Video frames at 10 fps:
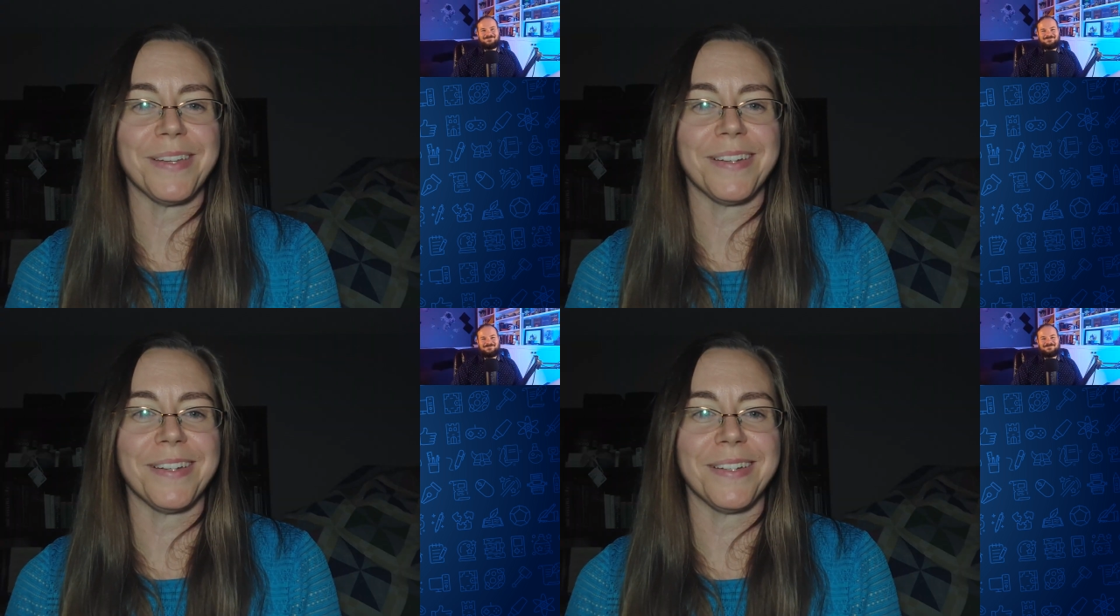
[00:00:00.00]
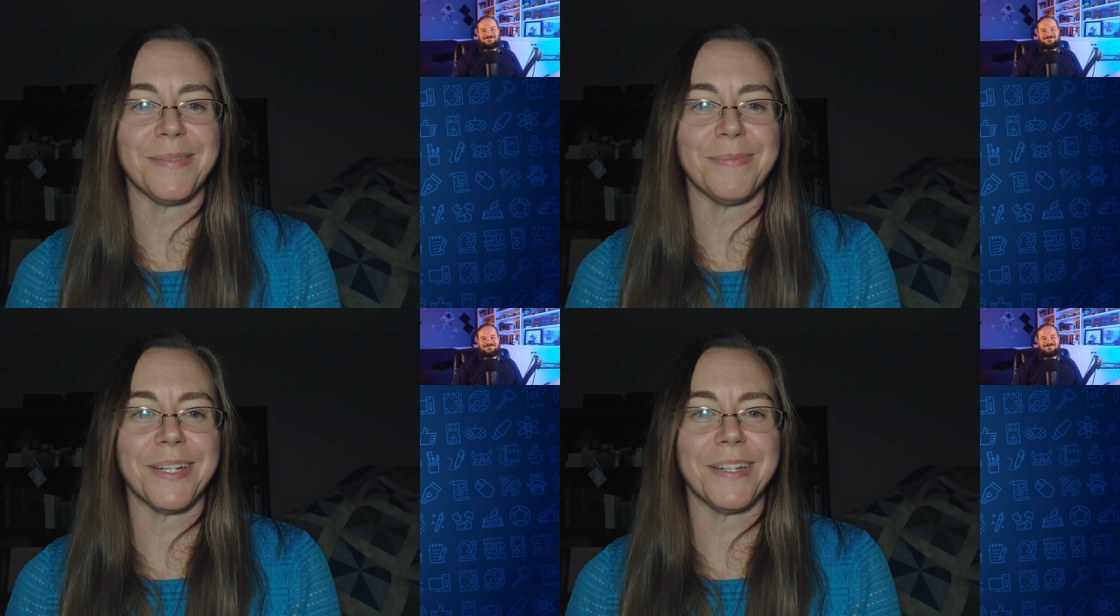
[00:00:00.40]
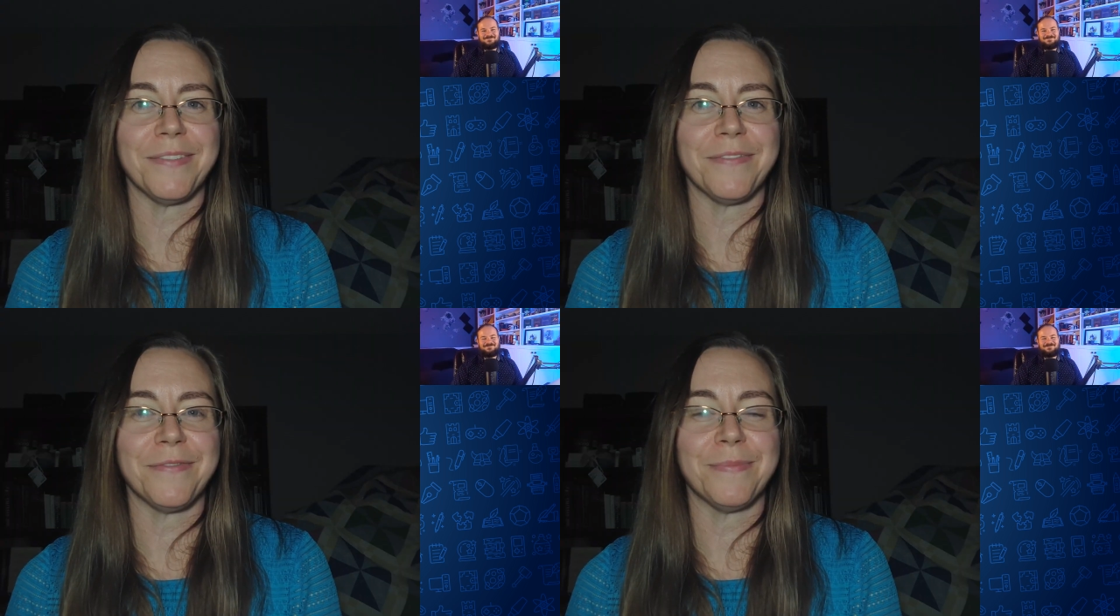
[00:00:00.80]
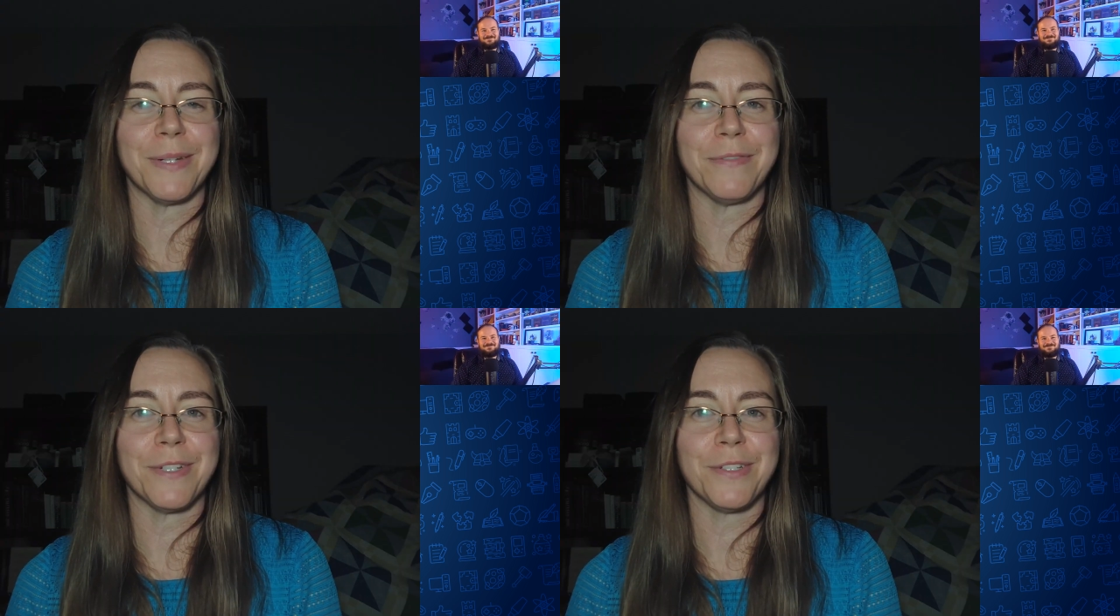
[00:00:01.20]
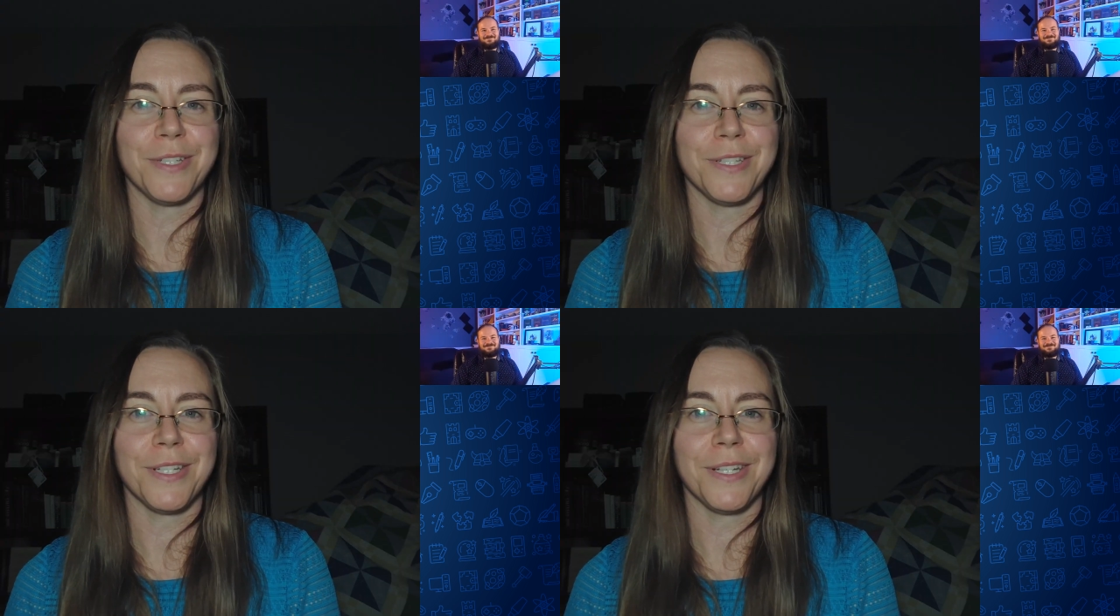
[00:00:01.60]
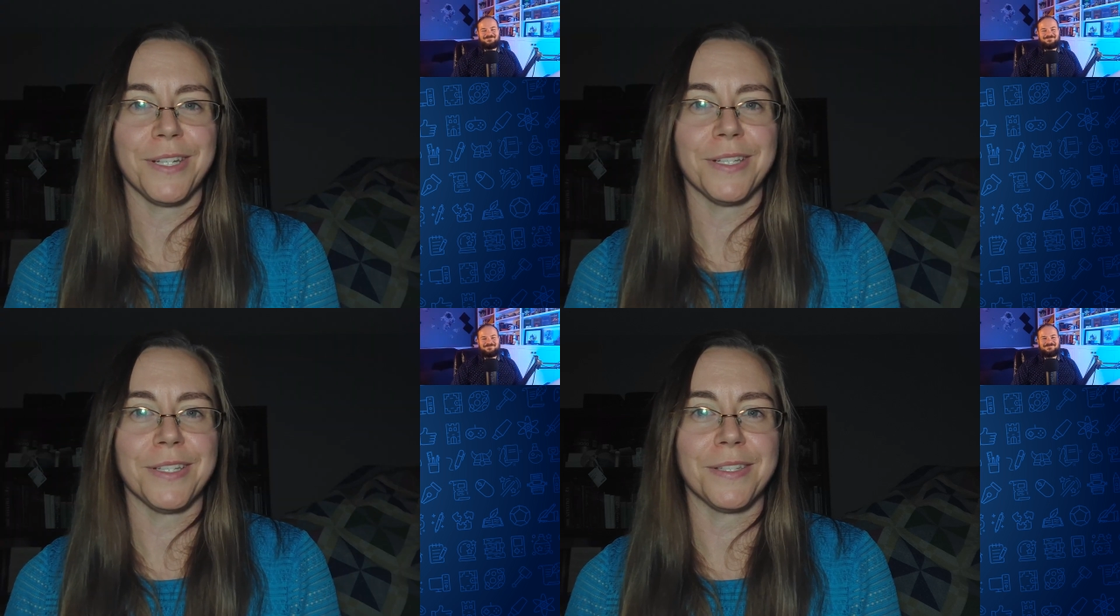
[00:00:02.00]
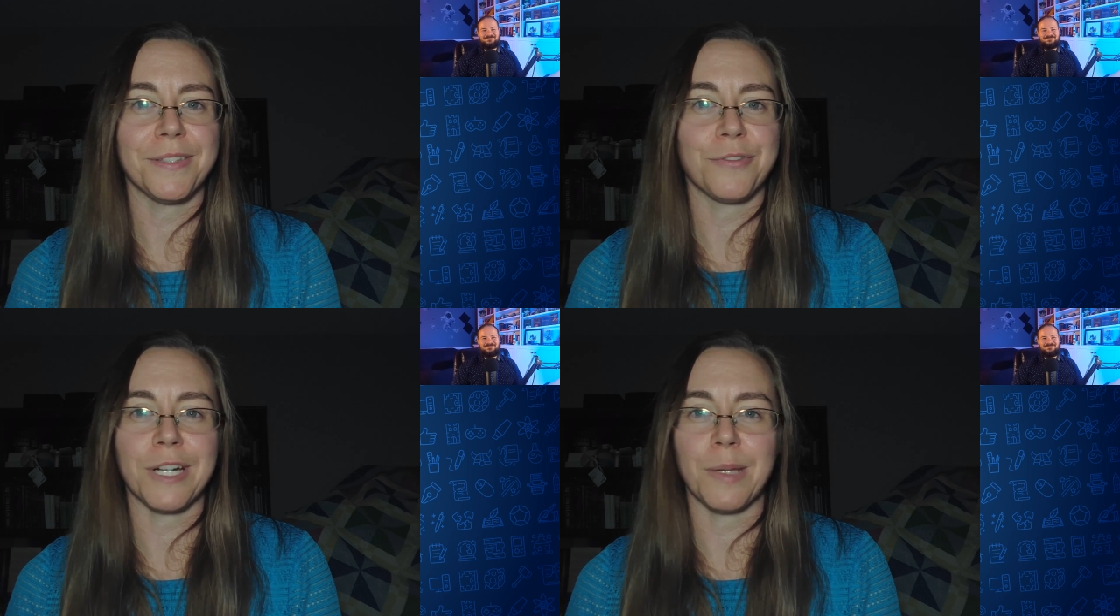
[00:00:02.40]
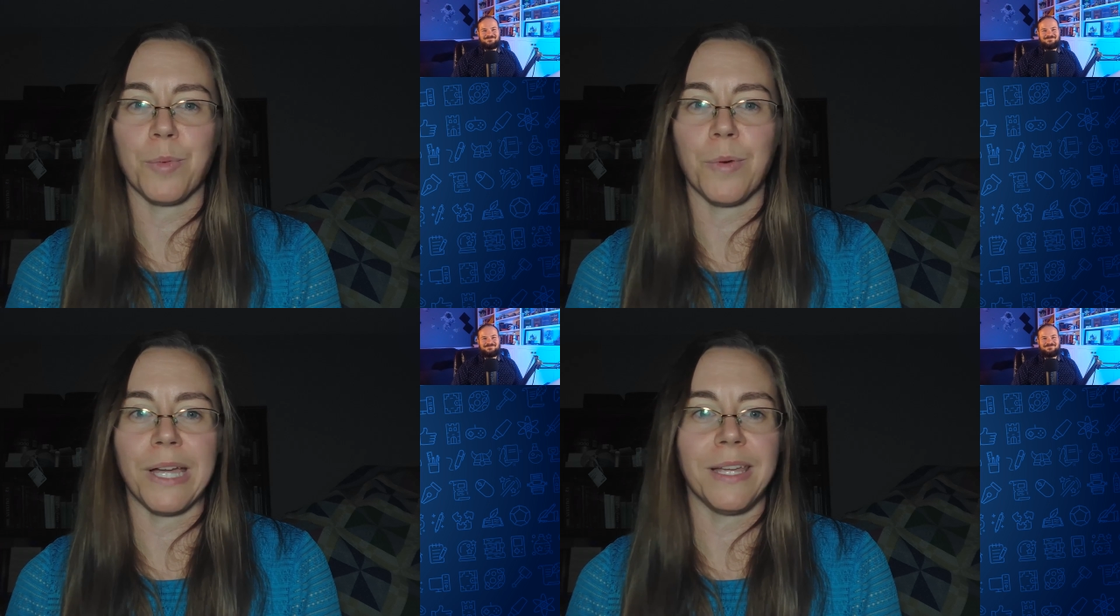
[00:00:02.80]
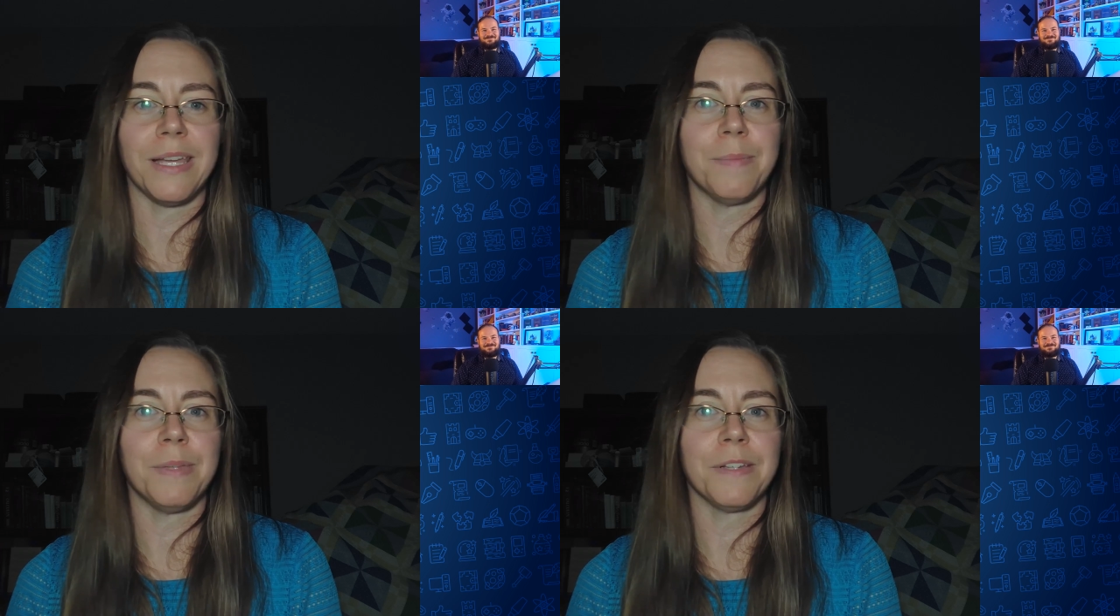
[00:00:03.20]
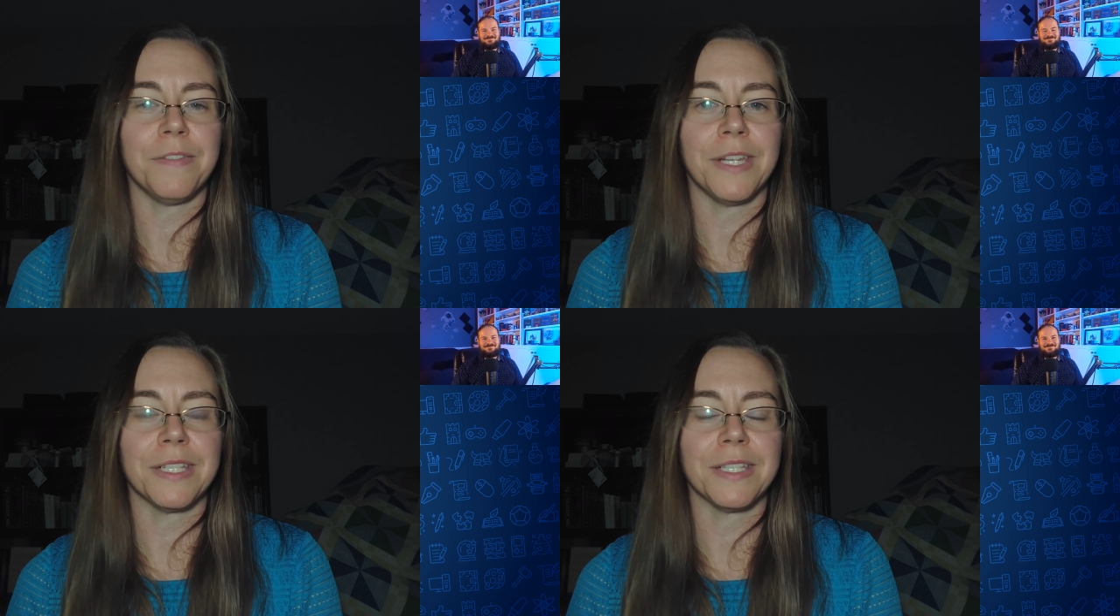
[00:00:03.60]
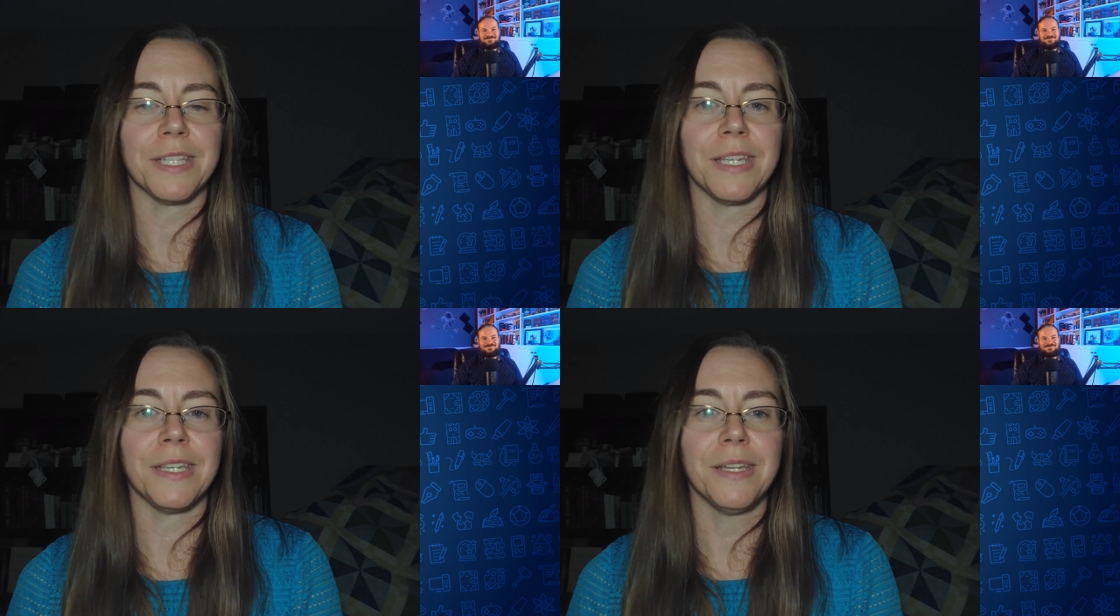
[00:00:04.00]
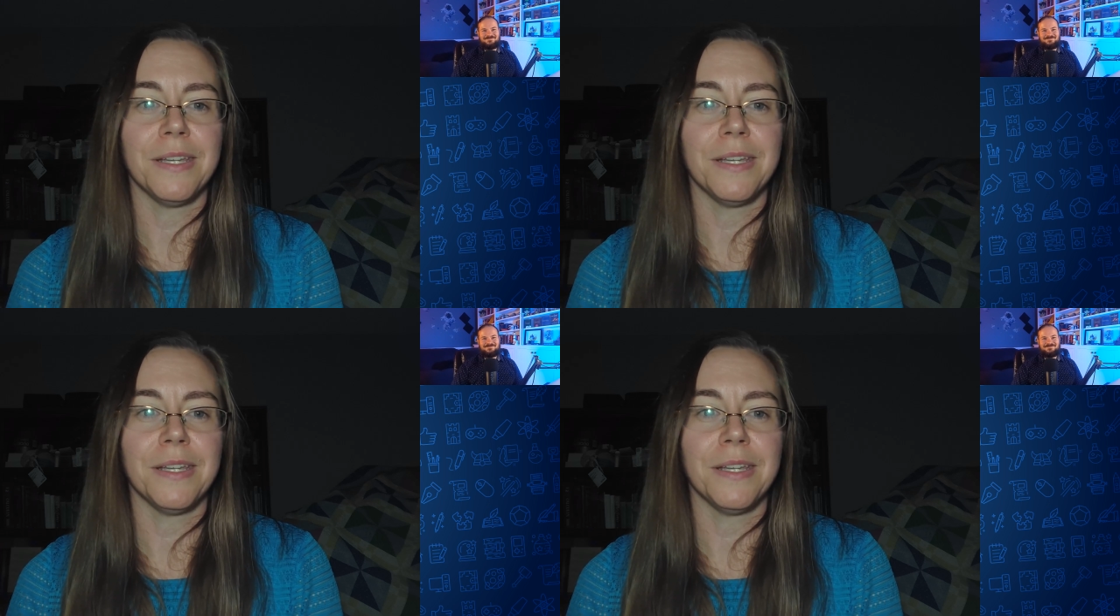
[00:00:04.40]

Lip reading: my first trilogy is straight up YA epic fantasy.